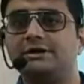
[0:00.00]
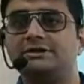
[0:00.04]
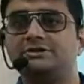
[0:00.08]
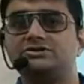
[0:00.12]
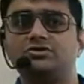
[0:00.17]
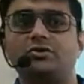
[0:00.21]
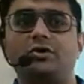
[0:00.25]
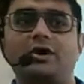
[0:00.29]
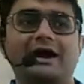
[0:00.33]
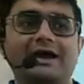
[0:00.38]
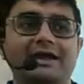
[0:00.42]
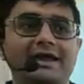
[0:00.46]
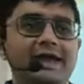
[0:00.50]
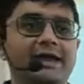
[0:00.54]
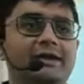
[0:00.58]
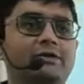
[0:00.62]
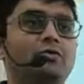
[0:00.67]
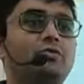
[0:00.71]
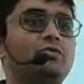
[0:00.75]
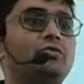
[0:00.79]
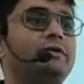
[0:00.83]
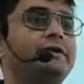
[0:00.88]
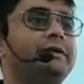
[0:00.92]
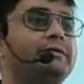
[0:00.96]
So again,
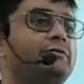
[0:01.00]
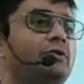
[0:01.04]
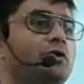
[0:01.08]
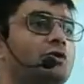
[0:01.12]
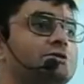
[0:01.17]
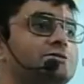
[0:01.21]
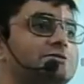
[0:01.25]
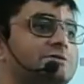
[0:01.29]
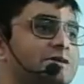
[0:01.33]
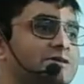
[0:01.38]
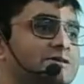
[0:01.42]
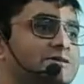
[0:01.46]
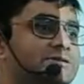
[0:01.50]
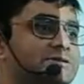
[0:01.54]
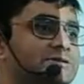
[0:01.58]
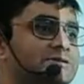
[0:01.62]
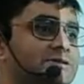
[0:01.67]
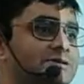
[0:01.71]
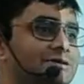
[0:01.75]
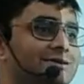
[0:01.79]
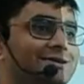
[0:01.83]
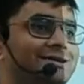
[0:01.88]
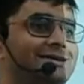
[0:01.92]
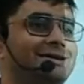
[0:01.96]
who revokes
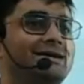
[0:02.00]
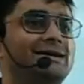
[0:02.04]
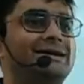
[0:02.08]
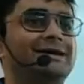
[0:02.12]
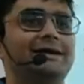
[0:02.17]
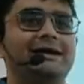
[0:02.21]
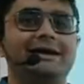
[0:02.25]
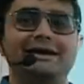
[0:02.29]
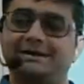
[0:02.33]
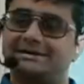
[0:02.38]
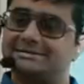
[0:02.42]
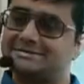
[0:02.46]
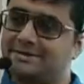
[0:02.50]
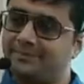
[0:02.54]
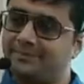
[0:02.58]
it? It is the